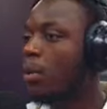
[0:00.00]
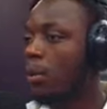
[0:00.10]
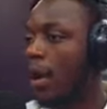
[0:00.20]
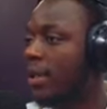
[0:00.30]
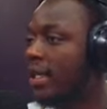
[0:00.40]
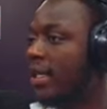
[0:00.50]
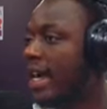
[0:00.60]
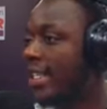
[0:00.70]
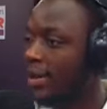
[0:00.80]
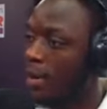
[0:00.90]
probably in
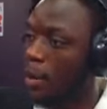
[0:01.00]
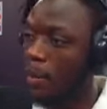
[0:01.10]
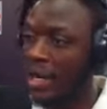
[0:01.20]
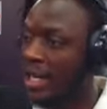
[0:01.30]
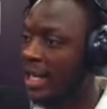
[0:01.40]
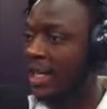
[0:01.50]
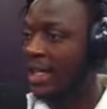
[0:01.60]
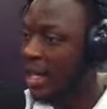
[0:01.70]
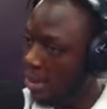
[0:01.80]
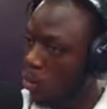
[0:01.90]
Nigeria or Benin, and
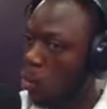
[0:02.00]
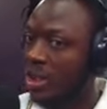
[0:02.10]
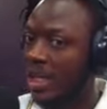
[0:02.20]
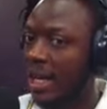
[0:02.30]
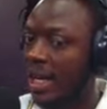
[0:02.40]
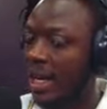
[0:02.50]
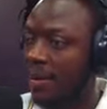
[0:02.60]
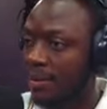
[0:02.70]
then still coach in Ghana.